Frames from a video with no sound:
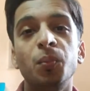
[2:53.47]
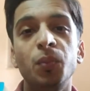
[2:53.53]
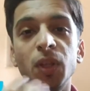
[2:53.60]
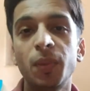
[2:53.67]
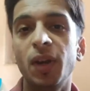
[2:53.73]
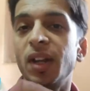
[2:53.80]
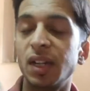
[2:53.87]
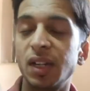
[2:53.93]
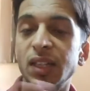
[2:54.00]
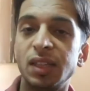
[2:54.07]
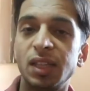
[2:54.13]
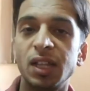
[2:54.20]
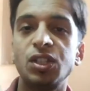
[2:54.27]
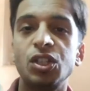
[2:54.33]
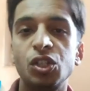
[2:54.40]
be better
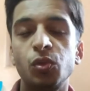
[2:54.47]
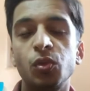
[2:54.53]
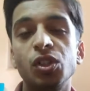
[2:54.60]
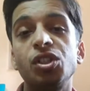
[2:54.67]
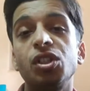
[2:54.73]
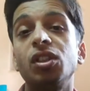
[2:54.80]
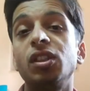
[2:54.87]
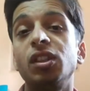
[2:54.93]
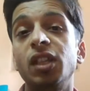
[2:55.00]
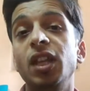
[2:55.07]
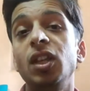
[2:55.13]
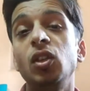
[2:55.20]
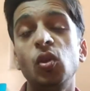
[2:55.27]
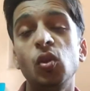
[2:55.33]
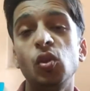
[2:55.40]
in that situation,
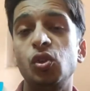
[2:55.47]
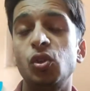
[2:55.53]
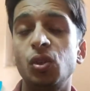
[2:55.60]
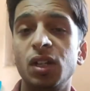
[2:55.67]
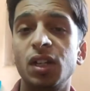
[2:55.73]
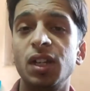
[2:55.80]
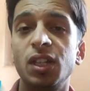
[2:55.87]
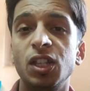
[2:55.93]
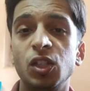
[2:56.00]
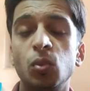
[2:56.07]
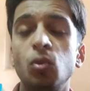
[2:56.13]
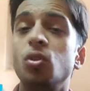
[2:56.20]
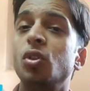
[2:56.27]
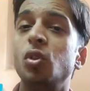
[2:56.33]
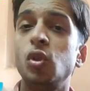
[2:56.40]
then you should read this
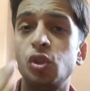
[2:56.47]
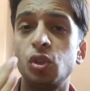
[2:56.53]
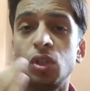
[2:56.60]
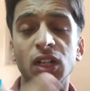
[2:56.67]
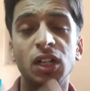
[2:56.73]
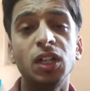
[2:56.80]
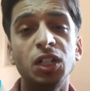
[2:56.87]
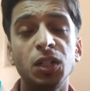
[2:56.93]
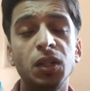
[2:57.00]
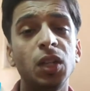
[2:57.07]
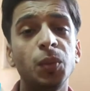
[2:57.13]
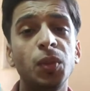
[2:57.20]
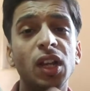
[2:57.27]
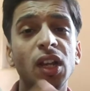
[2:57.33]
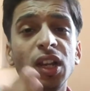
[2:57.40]
book. You should
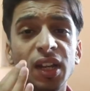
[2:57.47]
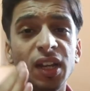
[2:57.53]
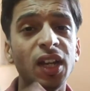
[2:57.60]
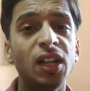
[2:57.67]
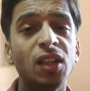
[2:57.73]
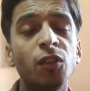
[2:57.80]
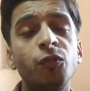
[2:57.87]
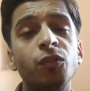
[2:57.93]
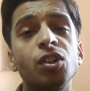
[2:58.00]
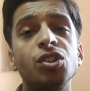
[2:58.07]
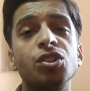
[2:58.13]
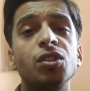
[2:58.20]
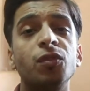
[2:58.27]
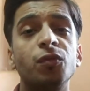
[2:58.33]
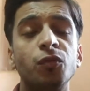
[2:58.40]
typically read the
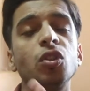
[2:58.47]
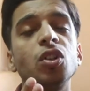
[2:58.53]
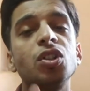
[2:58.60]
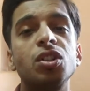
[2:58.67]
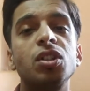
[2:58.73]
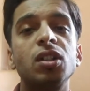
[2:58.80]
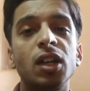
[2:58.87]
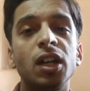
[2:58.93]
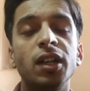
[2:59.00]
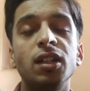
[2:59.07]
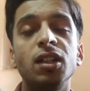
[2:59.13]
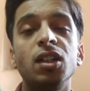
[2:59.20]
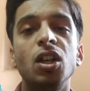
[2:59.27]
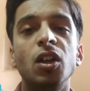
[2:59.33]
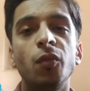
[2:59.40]
first tier,
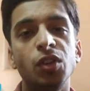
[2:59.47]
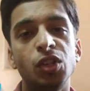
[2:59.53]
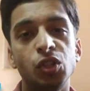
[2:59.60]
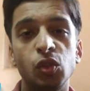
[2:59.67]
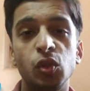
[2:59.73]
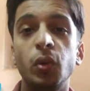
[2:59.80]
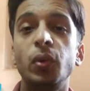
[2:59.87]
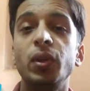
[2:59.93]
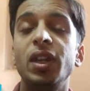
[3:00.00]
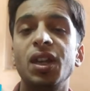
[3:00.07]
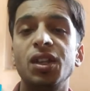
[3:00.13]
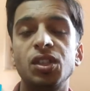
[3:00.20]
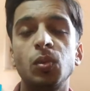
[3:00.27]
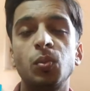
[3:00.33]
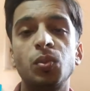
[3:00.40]
which is known
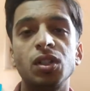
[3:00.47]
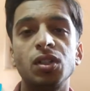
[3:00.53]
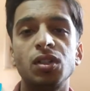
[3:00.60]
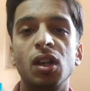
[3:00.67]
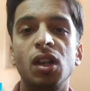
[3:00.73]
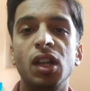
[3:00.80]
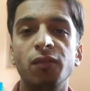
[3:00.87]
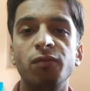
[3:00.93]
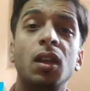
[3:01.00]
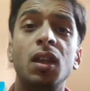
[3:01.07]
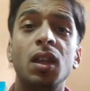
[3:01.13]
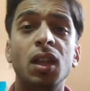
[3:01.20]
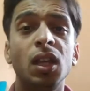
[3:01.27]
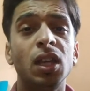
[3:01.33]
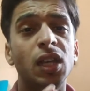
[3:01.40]
as the personal life.
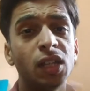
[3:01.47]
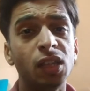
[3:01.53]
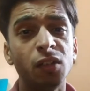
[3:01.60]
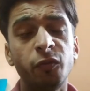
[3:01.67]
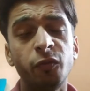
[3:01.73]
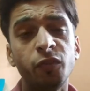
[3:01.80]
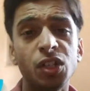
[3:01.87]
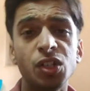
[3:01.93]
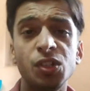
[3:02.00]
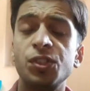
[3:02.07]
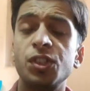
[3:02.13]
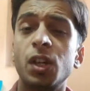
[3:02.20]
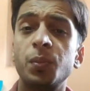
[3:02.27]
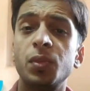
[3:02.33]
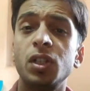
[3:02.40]
In the
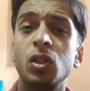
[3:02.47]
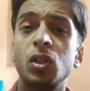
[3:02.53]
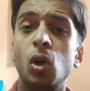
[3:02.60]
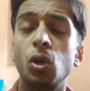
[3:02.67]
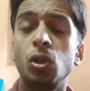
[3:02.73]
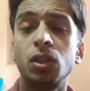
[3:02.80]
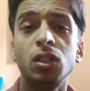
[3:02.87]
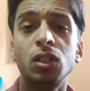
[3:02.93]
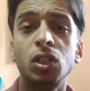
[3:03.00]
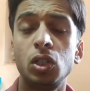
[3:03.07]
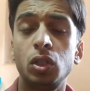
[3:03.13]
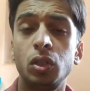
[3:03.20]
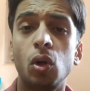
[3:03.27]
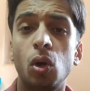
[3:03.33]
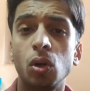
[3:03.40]
first chapter, author
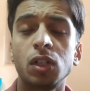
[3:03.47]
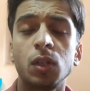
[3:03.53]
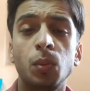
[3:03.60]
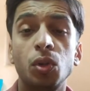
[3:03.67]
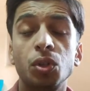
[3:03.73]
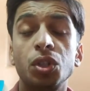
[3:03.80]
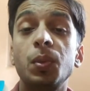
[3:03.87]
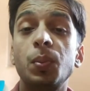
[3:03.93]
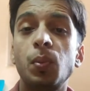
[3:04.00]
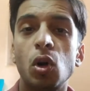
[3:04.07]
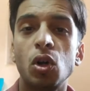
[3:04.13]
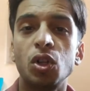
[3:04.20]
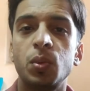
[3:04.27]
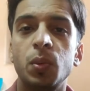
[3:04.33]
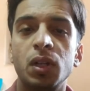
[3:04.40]
talk about the
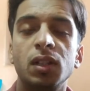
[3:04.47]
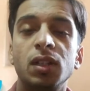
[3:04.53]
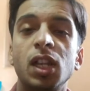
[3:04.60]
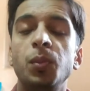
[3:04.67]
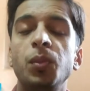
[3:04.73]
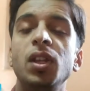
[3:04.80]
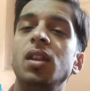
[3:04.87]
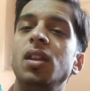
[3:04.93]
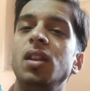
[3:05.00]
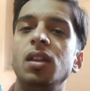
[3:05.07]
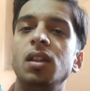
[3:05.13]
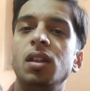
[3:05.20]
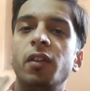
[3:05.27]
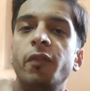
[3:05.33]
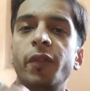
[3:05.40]
pause button. I mean,
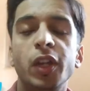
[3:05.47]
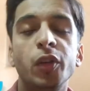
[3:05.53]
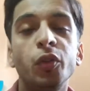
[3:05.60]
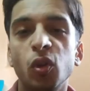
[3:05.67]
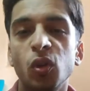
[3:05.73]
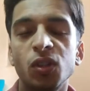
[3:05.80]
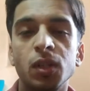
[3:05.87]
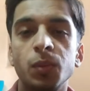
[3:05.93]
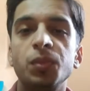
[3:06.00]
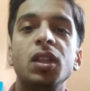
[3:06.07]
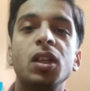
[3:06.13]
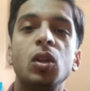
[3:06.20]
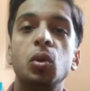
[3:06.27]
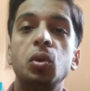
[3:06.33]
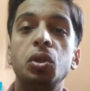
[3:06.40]
whenever you have
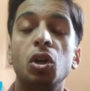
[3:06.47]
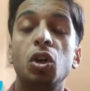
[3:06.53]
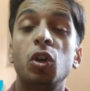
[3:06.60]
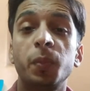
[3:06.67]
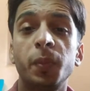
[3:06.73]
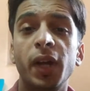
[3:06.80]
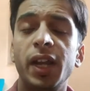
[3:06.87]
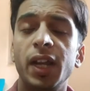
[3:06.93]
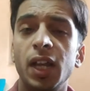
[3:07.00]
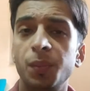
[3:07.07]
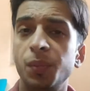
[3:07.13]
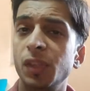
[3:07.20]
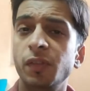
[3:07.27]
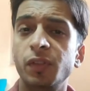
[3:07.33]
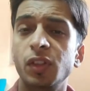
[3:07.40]
something good or bad
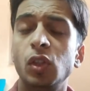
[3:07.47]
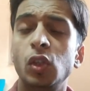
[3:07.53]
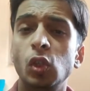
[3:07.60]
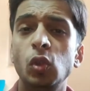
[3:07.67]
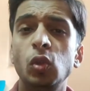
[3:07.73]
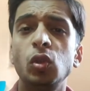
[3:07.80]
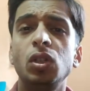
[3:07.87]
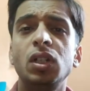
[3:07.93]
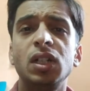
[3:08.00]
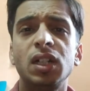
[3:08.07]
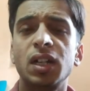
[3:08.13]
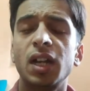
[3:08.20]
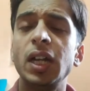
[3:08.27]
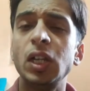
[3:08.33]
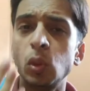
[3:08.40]
happening with you,
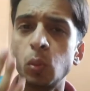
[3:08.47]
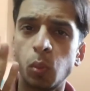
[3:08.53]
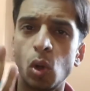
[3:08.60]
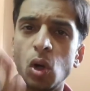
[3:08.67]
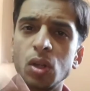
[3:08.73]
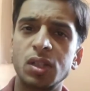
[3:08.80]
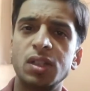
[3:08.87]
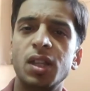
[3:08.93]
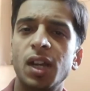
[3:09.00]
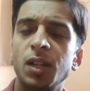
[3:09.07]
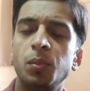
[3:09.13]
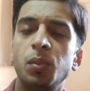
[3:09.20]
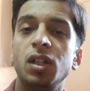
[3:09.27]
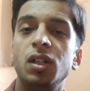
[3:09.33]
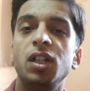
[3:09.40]
try to pause
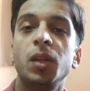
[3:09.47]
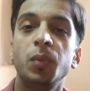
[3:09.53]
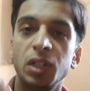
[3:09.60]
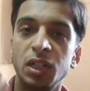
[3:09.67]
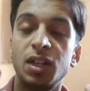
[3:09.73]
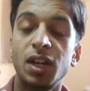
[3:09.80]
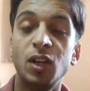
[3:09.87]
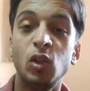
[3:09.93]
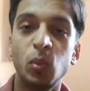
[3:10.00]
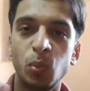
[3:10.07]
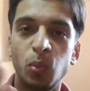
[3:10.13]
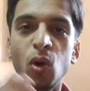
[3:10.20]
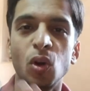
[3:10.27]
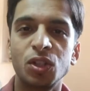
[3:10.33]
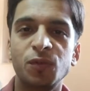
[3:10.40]
that button. I mean, try to
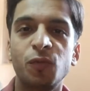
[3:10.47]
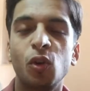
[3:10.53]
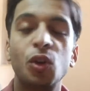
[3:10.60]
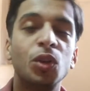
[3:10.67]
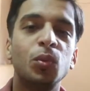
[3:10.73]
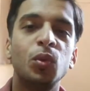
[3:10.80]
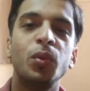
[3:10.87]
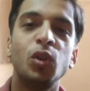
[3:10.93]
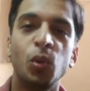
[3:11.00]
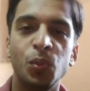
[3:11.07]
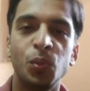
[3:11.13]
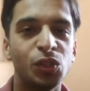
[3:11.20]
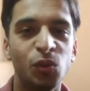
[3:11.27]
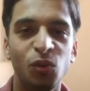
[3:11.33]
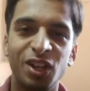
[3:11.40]
pause for a moment.
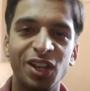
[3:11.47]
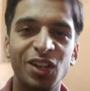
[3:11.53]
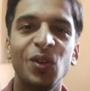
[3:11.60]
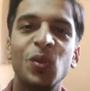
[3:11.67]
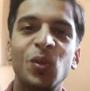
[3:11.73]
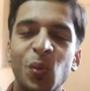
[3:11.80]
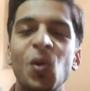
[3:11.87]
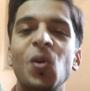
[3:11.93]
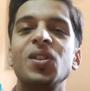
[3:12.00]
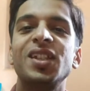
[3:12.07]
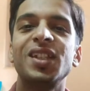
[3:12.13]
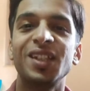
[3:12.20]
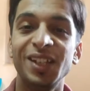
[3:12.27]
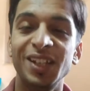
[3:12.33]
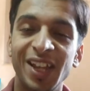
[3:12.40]
Obviously you cannot pause
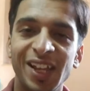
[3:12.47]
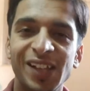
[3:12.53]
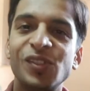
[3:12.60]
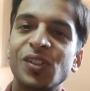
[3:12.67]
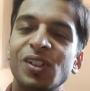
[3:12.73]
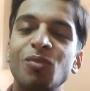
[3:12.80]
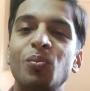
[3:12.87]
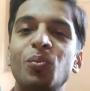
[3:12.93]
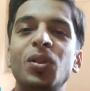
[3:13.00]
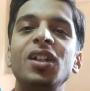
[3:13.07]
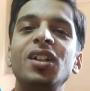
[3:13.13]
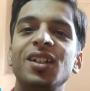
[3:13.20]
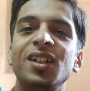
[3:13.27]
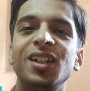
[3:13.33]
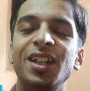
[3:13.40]
in actual,
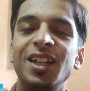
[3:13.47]
but